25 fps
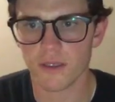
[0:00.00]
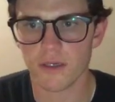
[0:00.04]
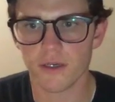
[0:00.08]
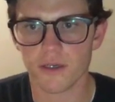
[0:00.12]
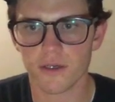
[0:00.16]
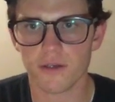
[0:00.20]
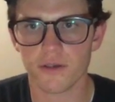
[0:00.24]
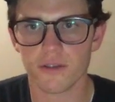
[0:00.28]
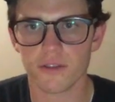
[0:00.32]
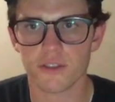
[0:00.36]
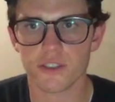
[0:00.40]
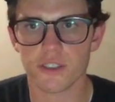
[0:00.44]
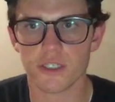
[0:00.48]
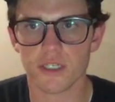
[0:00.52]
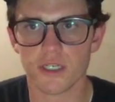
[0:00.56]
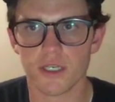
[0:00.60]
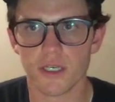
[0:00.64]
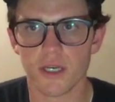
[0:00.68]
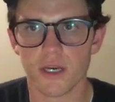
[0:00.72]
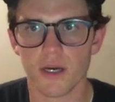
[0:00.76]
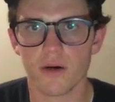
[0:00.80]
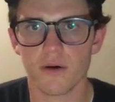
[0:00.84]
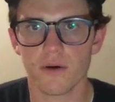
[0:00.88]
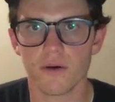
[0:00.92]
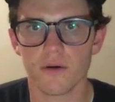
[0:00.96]
then I'll go to
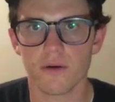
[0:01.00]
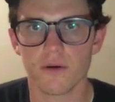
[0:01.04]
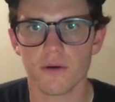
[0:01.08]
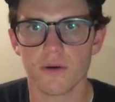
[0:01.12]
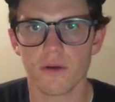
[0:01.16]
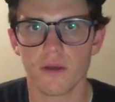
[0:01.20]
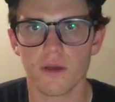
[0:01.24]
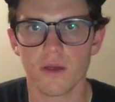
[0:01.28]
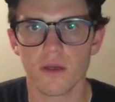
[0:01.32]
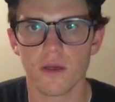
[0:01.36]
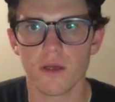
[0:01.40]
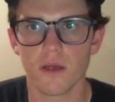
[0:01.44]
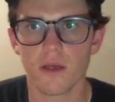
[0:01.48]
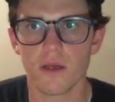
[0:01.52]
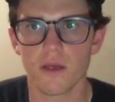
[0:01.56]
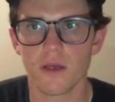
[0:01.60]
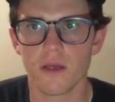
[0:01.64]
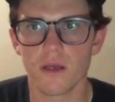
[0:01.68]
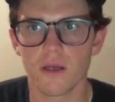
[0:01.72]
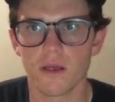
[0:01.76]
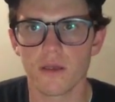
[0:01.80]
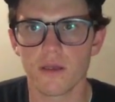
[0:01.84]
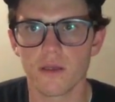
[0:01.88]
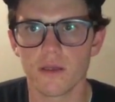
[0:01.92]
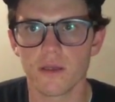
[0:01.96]
checkout.
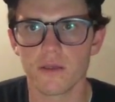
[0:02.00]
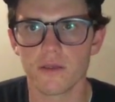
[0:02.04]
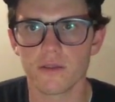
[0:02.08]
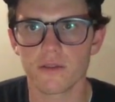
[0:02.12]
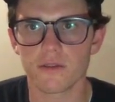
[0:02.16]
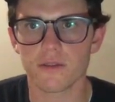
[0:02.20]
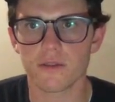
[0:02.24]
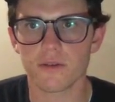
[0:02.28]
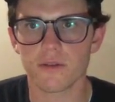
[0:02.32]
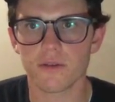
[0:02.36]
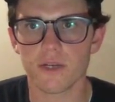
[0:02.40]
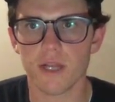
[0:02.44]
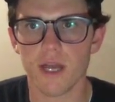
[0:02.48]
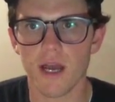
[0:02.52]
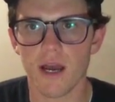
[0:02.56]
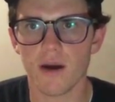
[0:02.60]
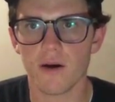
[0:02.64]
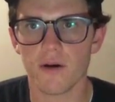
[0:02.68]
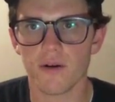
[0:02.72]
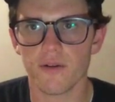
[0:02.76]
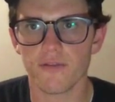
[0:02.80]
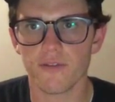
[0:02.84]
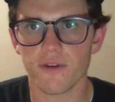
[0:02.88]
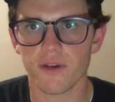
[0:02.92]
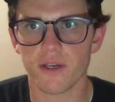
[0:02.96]
So
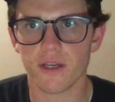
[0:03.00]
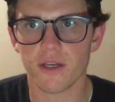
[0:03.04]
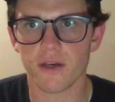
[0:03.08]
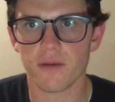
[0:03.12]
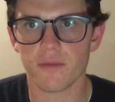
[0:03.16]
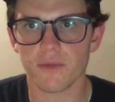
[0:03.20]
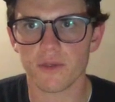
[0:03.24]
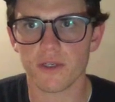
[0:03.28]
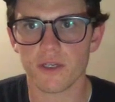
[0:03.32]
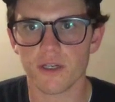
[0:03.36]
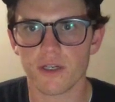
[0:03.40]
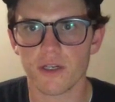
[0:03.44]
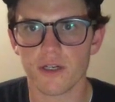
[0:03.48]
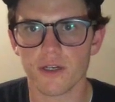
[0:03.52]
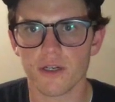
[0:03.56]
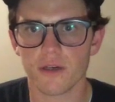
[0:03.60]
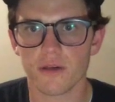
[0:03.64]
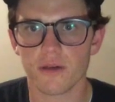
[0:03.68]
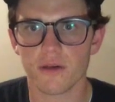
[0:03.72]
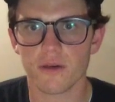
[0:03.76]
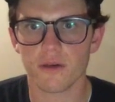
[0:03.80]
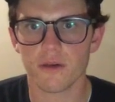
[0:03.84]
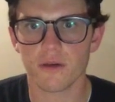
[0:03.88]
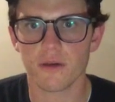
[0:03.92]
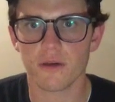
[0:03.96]
now if I come here,
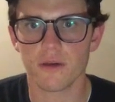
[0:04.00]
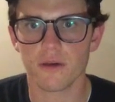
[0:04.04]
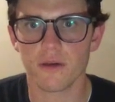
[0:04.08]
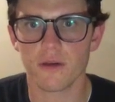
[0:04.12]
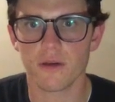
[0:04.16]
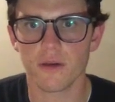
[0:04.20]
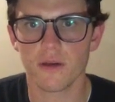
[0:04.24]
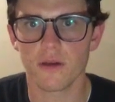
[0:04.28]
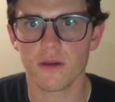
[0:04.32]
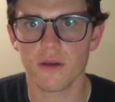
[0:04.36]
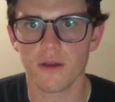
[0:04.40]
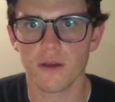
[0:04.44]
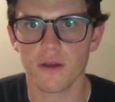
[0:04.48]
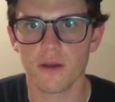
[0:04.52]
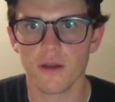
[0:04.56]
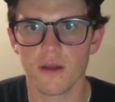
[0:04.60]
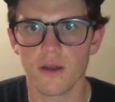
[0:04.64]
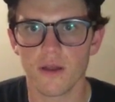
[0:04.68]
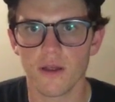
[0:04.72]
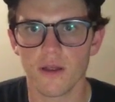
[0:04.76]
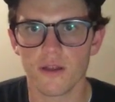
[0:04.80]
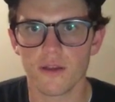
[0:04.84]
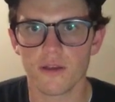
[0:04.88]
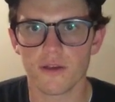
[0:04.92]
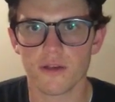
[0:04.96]

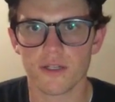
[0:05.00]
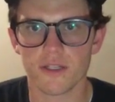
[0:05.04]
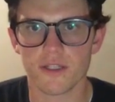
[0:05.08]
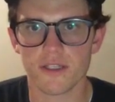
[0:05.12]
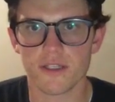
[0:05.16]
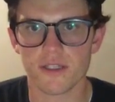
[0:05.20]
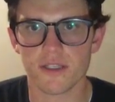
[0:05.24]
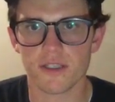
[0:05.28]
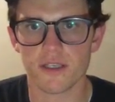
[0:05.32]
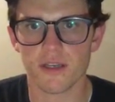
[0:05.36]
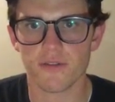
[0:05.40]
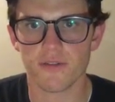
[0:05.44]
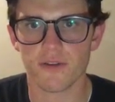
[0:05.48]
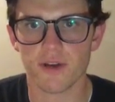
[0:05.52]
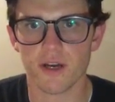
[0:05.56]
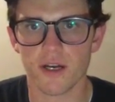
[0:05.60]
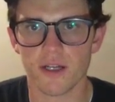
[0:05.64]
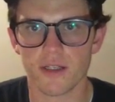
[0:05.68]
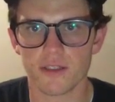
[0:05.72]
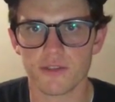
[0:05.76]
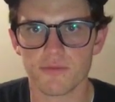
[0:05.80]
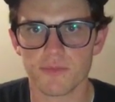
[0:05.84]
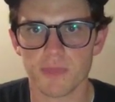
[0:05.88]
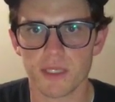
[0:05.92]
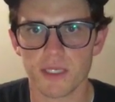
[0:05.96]
you can see I've
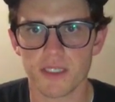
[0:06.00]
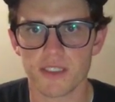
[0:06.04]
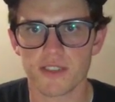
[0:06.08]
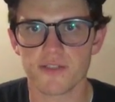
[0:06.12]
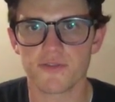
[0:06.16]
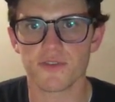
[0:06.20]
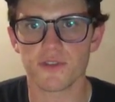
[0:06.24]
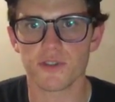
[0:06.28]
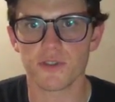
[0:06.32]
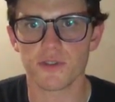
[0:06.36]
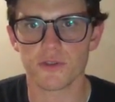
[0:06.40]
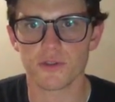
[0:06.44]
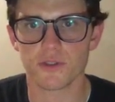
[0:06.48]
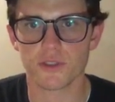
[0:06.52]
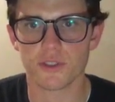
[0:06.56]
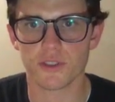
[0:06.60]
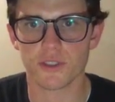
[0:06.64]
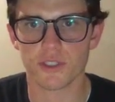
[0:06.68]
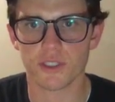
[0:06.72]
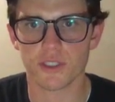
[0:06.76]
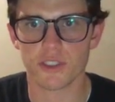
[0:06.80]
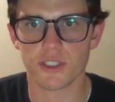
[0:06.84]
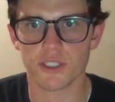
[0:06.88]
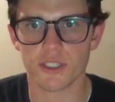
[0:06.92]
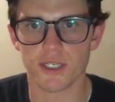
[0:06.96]
got page view,
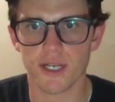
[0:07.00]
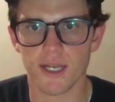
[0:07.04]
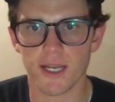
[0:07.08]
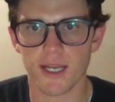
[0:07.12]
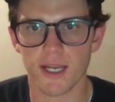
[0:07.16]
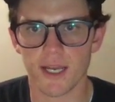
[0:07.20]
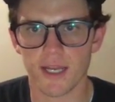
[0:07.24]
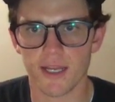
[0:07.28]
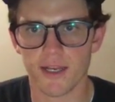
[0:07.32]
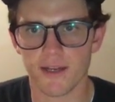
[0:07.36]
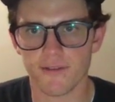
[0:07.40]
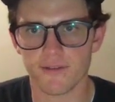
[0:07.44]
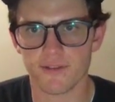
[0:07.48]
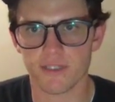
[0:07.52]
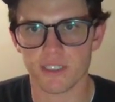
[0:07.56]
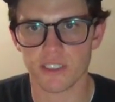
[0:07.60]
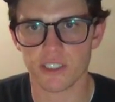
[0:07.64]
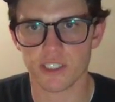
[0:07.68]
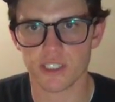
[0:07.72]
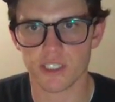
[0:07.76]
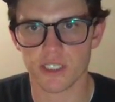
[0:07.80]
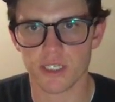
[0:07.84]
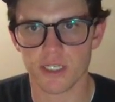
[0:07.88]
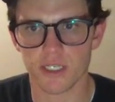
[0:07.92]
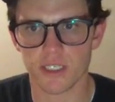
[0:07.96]
search, and I've
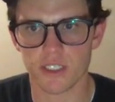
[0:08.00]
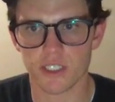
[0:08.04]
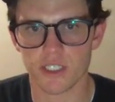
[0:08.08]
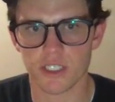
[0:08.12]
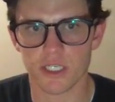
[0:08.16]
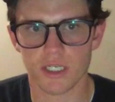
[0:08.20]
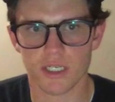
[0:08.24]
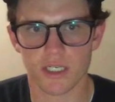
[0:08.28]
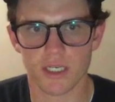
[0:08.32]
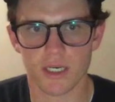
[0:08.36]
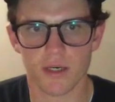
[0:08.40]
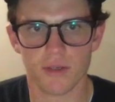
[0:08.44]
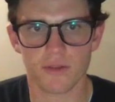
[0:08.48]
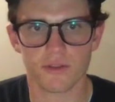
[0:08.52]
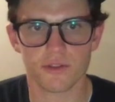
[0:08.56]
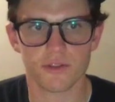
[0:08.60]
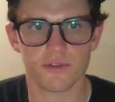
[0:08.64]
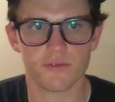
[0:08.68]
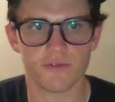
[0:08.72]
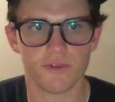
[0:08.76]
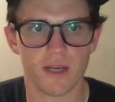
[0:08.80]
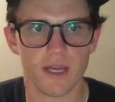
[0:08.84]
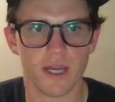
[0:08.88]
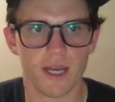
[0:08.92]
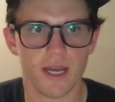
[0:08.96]
initiated checkout. So
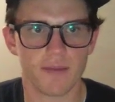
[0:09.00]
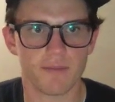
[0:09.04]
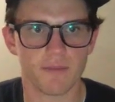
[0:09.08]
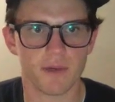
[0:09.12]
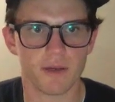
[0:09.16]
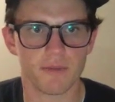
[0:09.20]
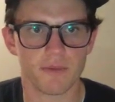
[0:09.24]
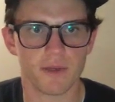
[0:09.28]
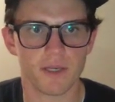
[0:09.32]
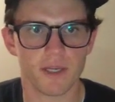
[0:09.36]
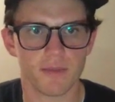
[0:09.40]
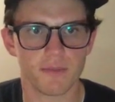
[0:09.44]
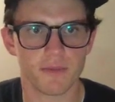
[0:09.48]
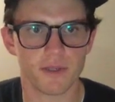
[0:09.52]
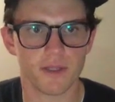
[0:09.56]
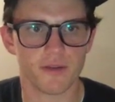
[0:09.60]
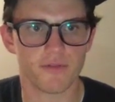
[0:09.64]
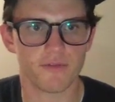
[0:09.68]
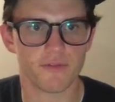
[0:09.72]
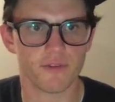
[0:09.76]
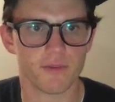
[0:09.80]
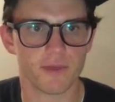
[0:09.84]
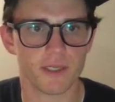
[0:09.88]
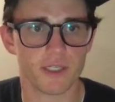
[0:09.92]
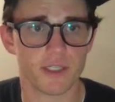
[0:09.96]
if I add my payment
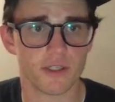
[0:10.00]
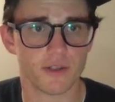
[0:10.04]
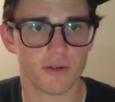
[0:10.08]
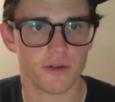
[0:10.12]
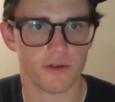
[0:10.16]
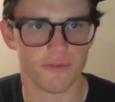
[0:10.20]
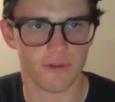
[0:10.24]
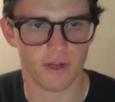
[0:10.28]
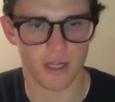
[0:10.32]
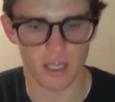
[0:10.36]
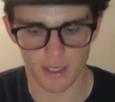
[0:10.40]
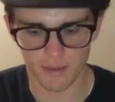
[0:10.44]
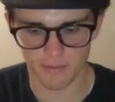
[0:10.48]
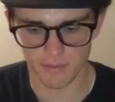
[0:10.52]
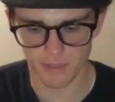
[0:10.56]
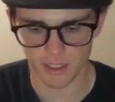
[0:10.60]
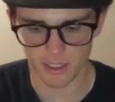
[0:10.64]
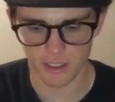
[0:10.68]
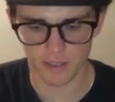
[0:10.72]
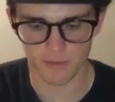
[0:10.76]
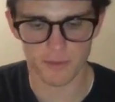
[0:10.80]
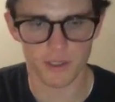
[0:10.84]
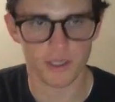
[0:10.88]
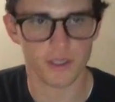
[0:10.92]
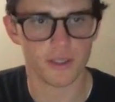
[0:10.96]
information or if I add my
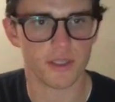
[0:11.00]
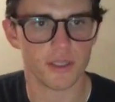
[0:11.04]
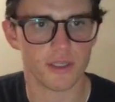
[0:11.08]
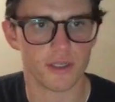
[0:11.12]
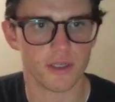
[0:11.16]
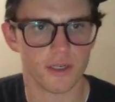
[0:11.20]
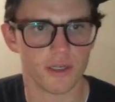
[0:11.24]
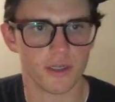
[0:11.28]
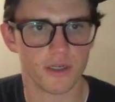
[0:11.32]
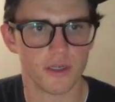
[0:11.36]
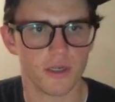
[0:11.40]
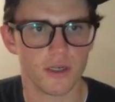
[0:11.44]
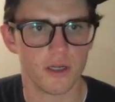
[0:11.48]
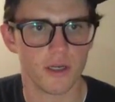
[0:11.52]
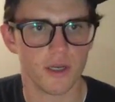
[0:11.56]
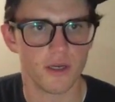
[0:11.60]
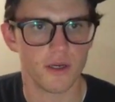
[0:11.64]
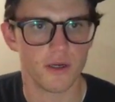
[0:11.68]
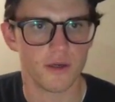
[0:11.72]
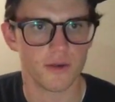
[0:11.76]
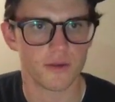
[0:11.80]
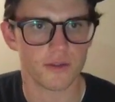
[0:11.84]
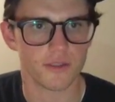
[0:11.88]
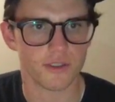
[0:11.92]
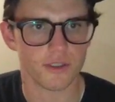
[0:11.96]
email here,
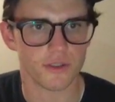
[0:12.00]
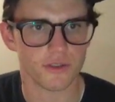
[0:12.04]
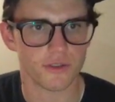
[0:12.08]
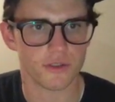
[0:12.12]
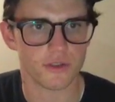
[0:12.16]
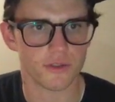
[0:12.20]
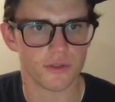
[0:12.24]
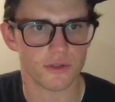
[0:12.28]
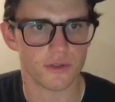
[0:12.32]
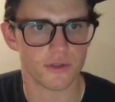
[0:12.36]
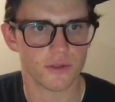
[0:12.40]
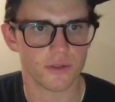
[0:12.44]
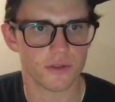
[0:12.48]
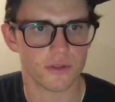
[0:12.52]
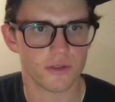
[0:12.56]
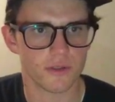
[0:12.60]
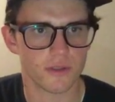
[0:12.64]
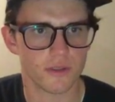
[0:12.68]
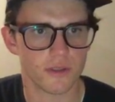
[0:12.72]
which I'll do,